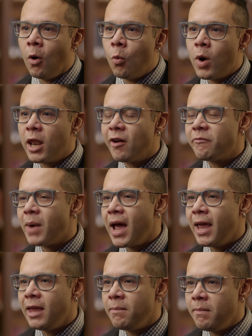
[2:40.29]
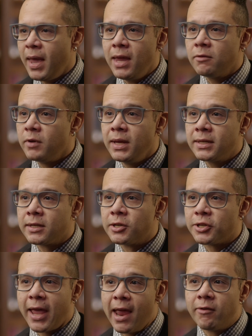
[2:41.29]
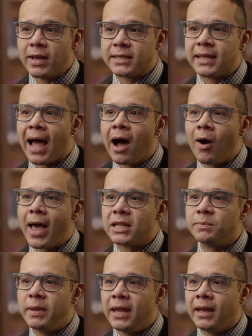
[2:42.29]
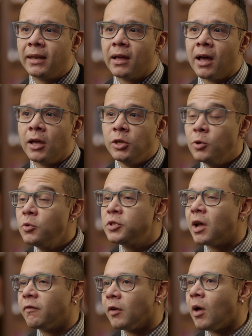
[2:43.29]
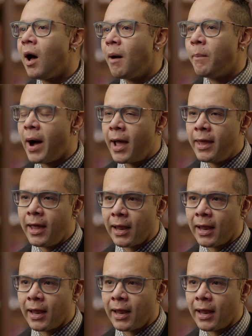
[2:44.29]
One of my main research areas now has been the use of law by